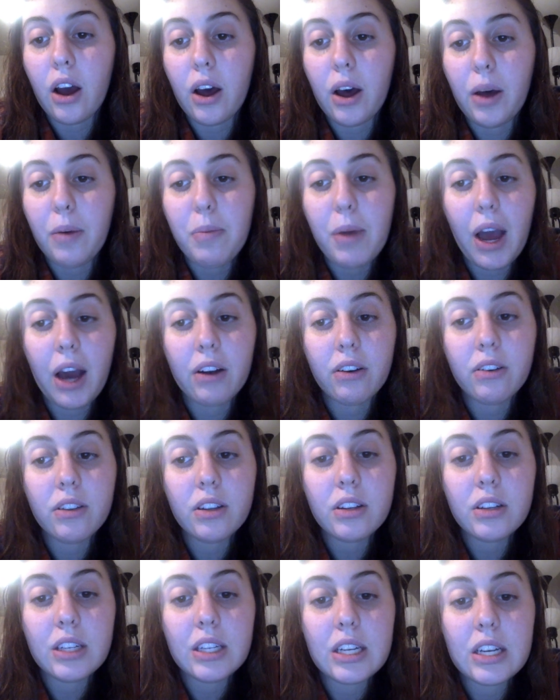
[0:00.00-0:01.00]
up out of
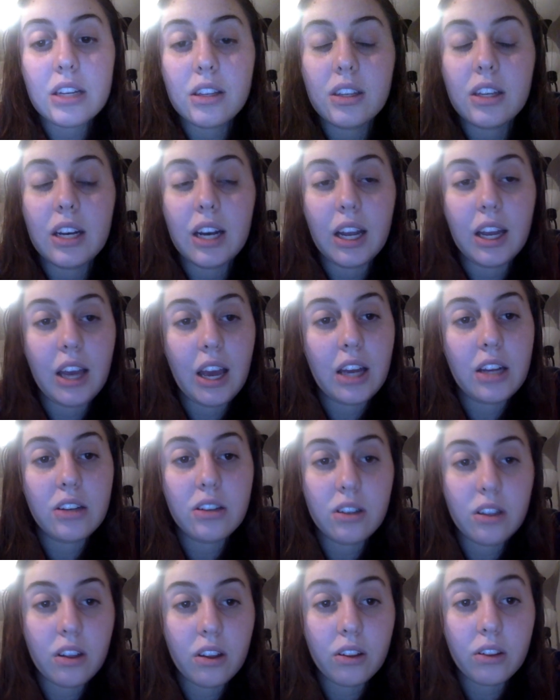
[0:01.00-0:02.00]
their seats and engaged
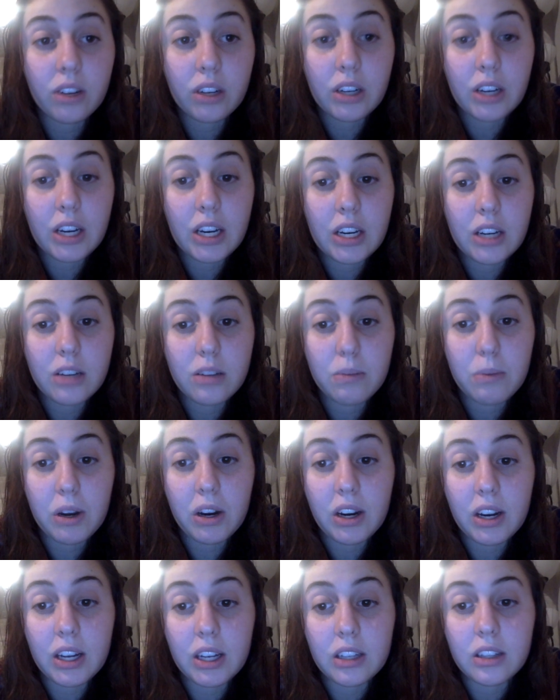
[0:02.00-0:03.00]
in their learning
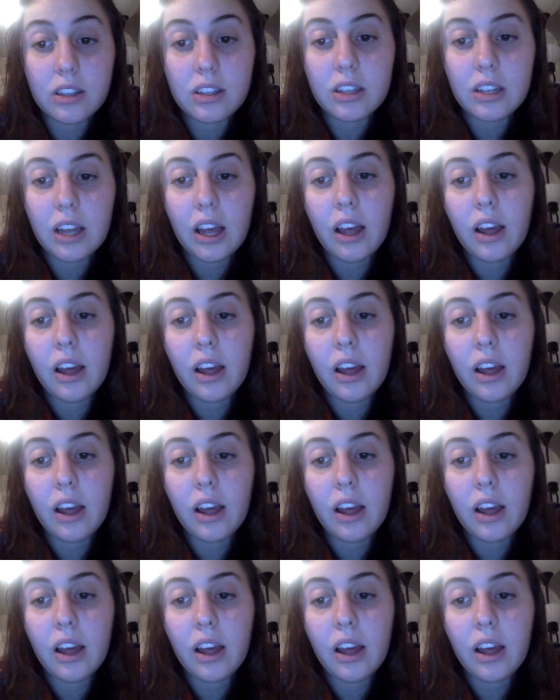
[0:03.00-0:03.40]
experience.